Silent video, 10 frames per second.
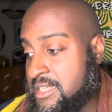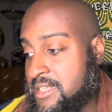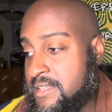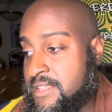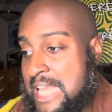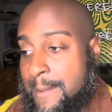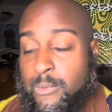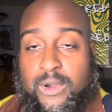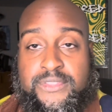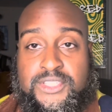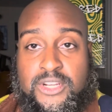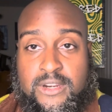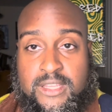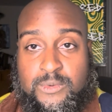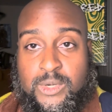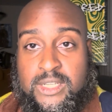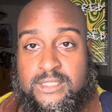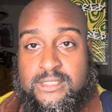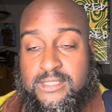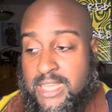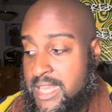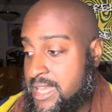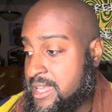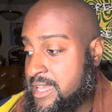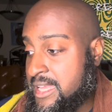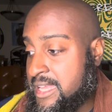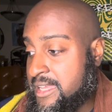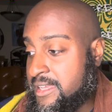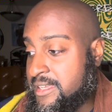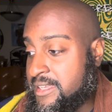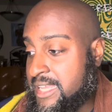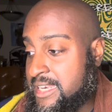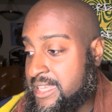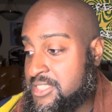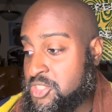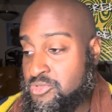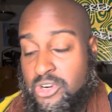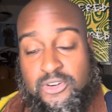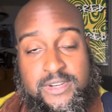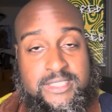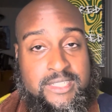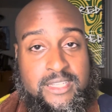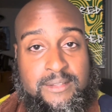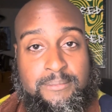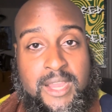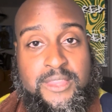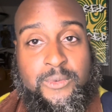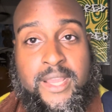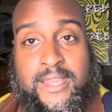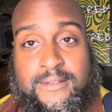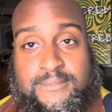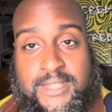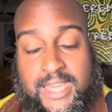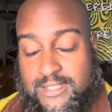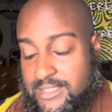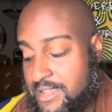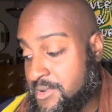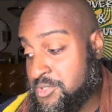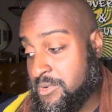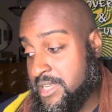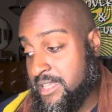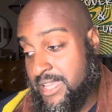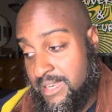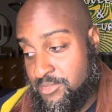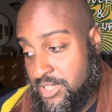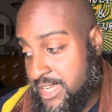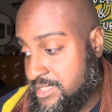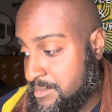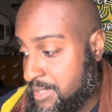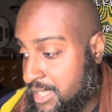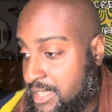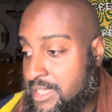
the Commonwealth attorney was in a sorority, by the way. I can't say which one. Again, I'm trying to be,